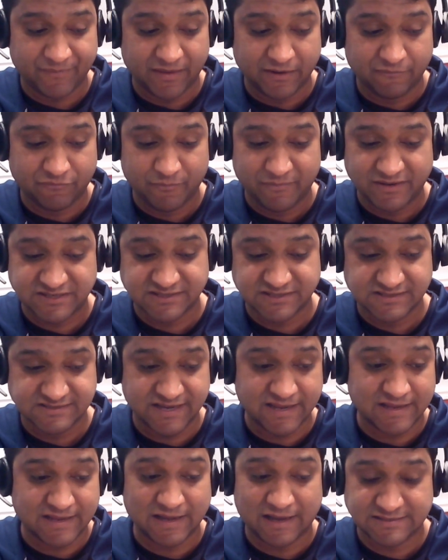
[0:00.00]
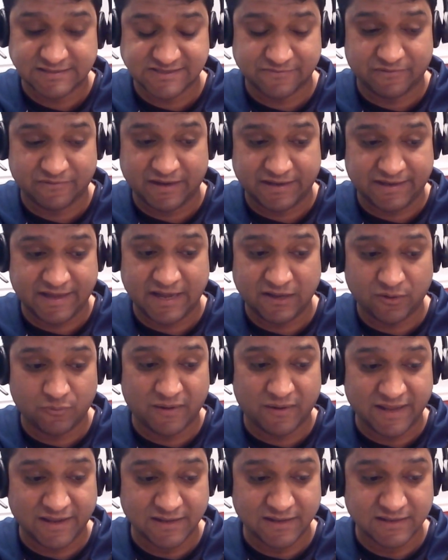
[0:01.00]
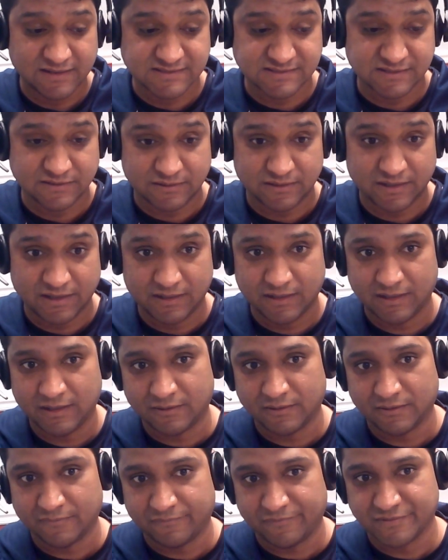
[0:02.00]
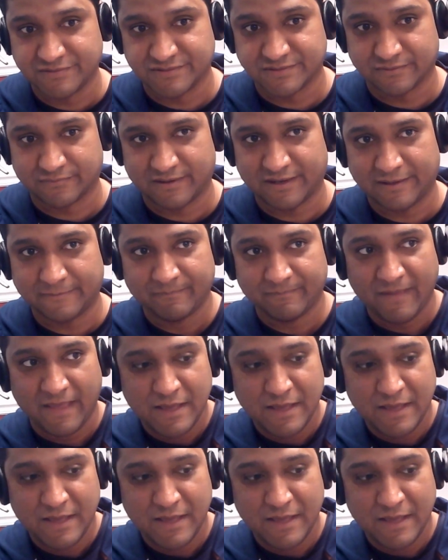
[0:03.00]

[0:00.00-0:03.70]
information is declassified 10, 20 years into the future, right?